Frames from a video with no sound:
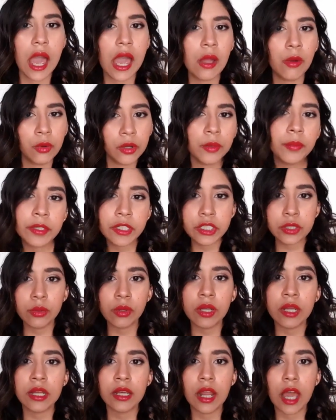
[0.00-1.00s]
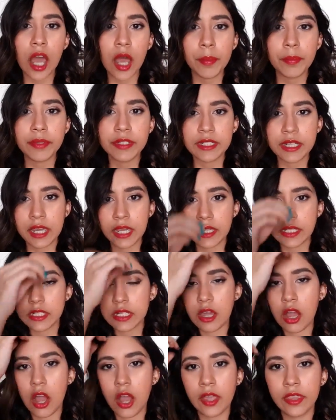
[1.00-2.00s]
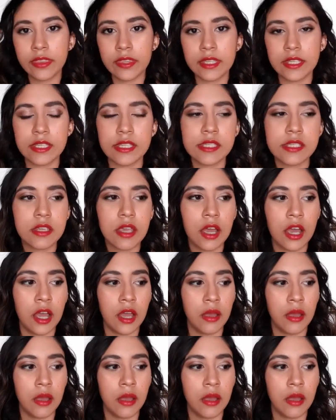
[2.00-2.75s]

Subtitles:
I will be doing an update on this